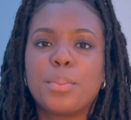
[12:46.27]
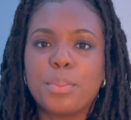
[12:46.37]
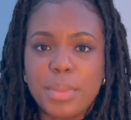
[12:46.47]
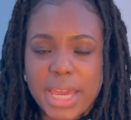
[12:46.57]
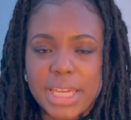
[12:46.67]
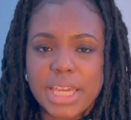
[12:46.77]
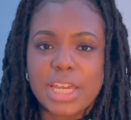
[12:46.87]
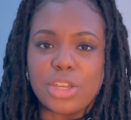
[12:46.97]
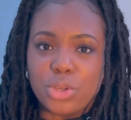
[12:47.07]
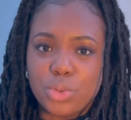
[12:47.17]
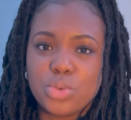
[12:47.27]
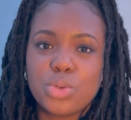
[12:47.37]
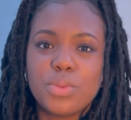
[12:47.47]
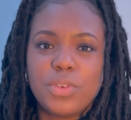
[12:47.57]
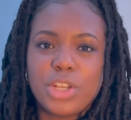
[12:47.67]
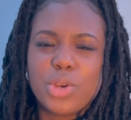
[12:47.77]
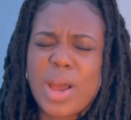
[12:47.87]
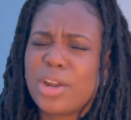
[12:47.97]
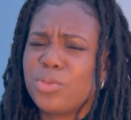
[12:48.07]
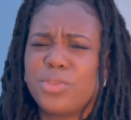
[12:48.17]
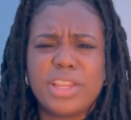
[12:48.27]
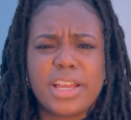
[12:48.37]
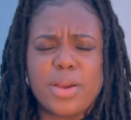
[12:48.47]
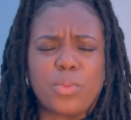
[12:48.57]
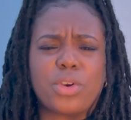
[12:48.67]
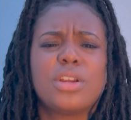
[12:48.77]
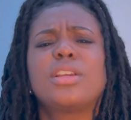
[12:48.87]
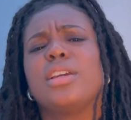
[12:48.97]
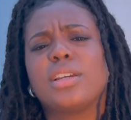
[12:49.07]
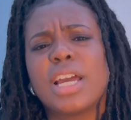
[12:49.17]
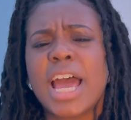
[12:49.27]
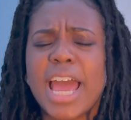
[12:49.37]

making a YouTube video, I don't feel like I'm working.